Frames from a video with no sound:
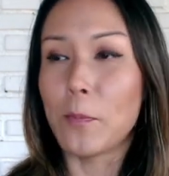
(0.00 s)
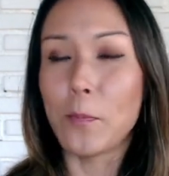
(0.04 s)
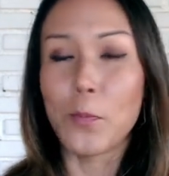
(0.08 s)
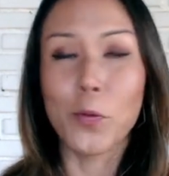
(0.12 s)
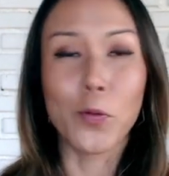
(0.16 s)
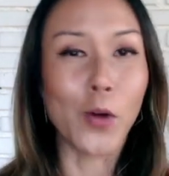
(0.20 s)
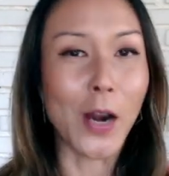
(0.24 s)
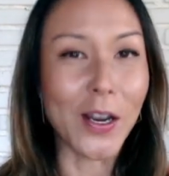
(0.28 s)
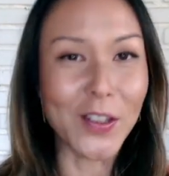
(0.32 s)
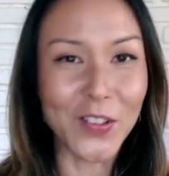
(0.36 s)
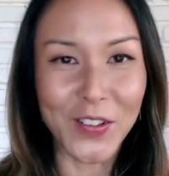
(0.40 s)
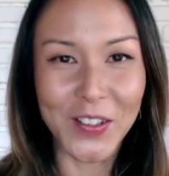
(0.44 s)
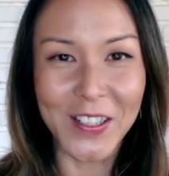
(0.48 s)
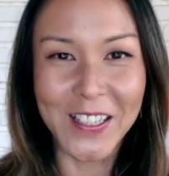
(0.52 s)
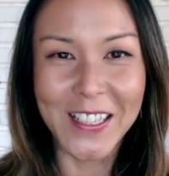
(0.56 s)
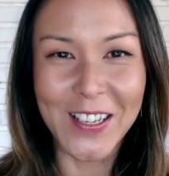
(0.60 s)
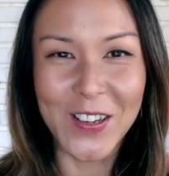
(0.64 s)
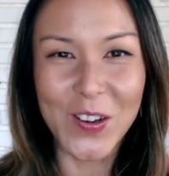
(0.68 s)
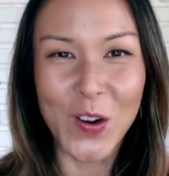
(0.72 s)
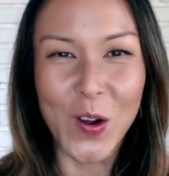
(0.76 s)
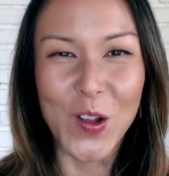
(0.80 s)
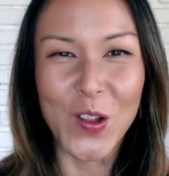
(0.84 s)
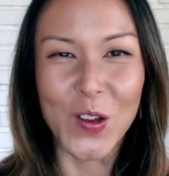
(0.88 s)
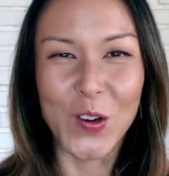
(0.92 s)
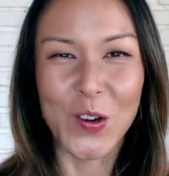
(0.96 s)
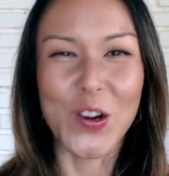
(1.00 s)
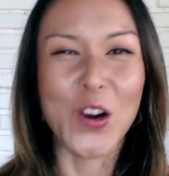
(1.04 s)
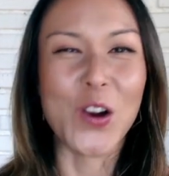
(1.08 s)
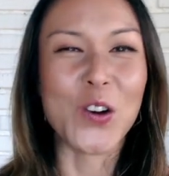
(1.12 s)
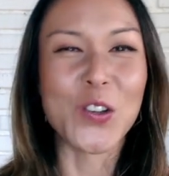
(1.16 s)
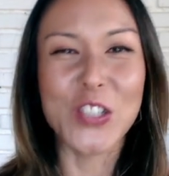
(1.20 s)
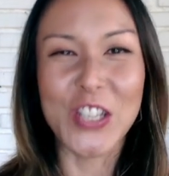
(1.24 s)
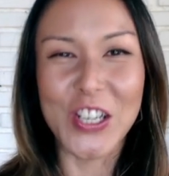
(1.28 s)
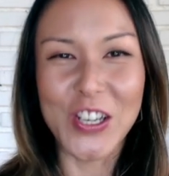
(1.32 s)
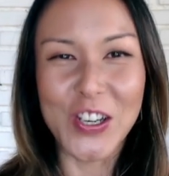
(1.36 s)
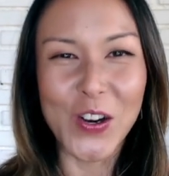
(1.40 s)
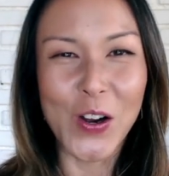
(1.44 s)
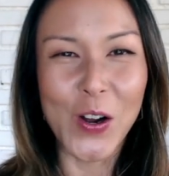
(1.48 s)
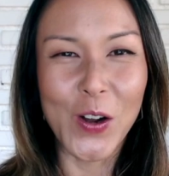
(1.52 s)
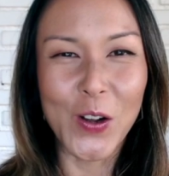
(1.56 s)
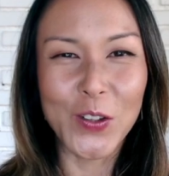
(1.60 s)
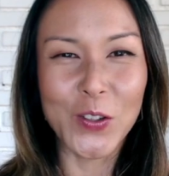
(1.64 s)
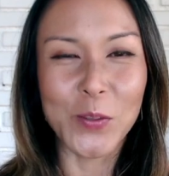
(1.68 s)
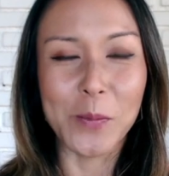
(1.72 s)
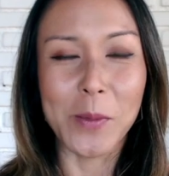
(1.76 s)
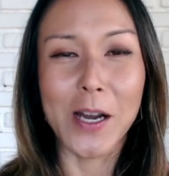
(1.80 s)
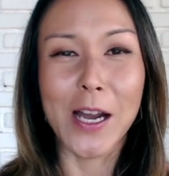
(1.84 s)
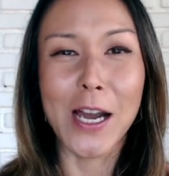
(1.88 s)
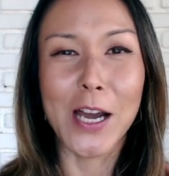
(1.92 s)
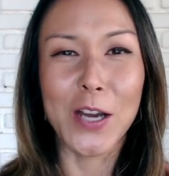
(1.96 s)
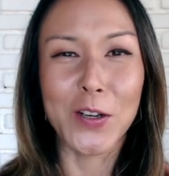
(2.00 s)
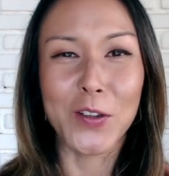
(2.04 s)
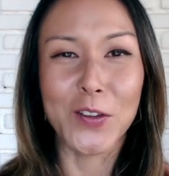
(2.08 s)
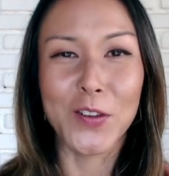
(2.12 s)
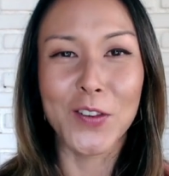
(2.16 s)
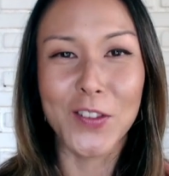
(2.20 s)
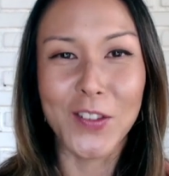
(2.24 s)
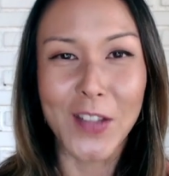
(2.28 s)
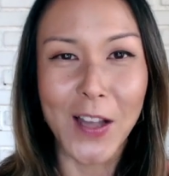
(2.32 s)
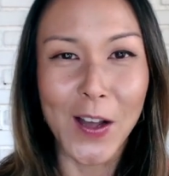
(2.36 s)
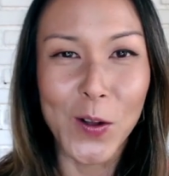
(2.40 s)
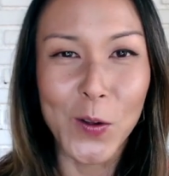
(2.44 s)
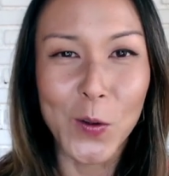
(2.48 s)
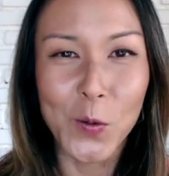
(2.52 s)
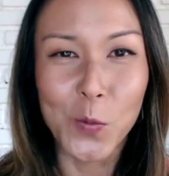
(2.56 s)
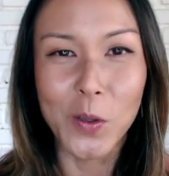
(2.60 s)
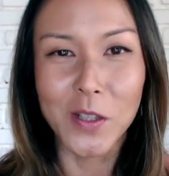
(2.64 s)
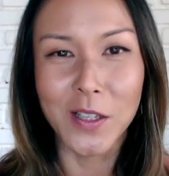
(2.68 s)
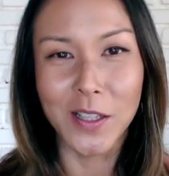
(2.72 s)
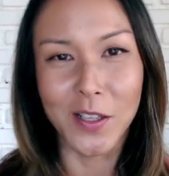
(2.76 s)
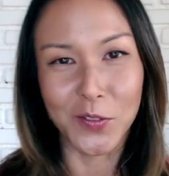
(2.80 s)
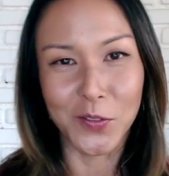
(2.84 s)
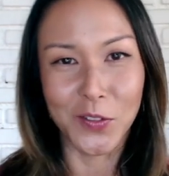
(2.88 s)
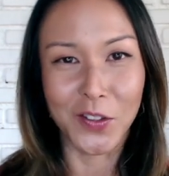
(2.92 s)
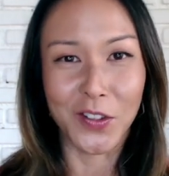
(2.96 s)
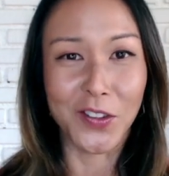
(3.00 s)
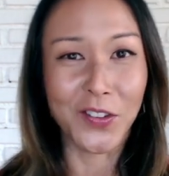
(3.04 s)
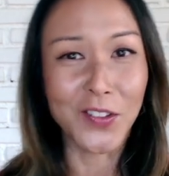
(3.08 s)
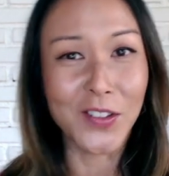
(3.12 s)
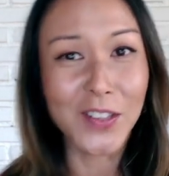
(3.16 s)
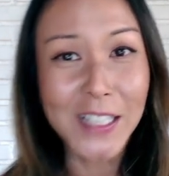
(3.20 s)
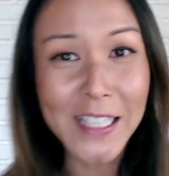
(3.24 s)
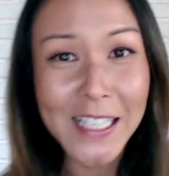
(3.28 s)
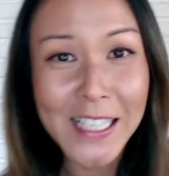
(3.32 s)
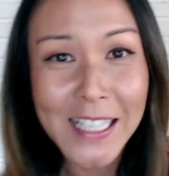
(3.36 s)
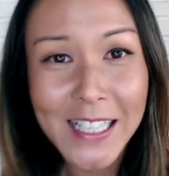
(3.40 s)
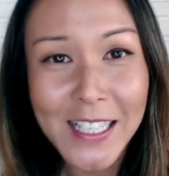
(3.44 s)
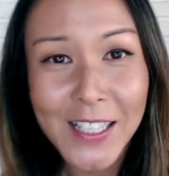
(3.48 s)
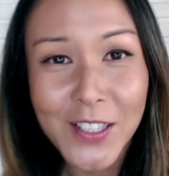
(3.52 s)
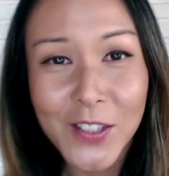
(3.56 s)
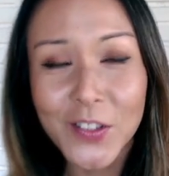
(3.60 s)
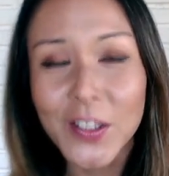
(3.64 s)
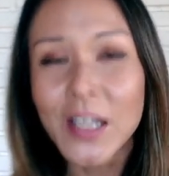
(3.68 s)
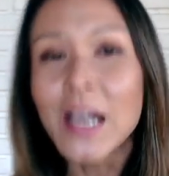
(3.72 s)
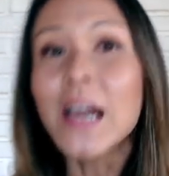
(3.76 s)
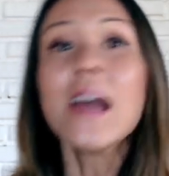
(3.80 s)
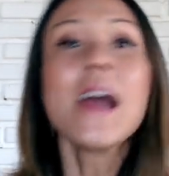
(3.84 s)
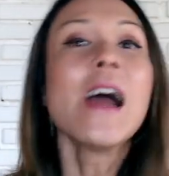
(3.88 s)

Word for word: present in all our coaching calls about how to sell without the sleaze,